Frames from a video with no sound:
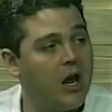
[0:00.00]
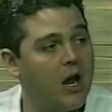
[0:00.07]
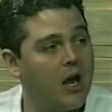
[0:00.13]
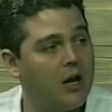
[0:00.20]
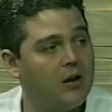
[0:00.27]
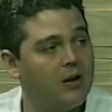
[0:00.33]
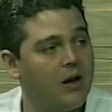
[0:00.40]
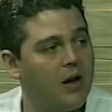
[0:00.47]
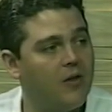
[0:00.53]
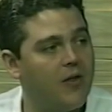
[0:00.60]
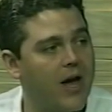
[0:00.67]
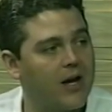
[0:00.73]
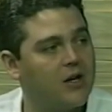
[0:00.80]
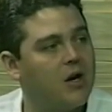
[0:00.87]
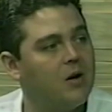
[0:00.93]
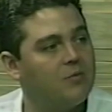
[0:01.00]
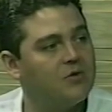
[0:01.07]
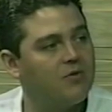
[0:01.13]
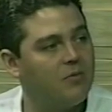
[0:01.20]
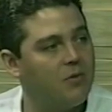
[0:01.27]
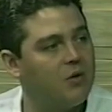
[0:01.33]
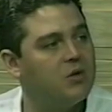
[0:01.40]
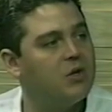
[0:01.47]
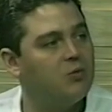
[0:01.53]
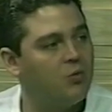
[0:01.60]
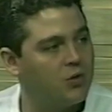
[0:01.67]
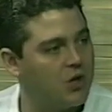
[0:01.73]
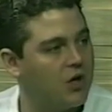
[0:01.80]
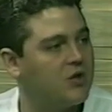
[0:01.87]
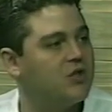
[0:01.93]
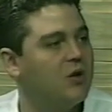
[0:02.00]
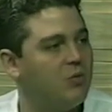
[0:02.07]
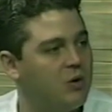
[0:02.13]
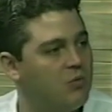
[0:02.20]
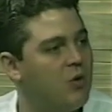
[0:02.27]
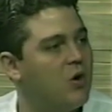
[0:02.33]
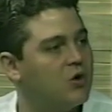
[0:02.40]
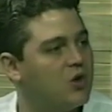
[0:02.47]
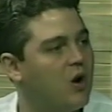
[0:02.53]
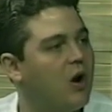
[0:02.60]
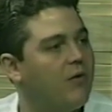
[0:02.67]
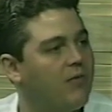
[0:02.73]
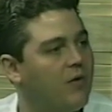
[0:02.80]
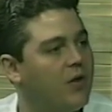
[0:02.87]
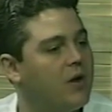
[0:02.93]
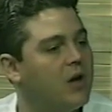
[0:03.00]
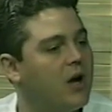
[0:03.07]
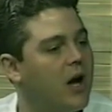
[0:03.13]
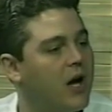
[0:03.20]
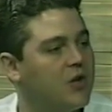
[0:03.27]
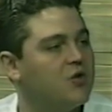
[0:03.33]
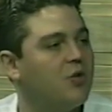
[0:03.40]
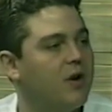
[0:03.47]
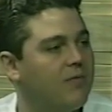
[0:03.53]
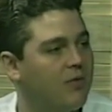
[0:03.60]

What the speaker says: And that comes from the ducks that we roast off for the entree version.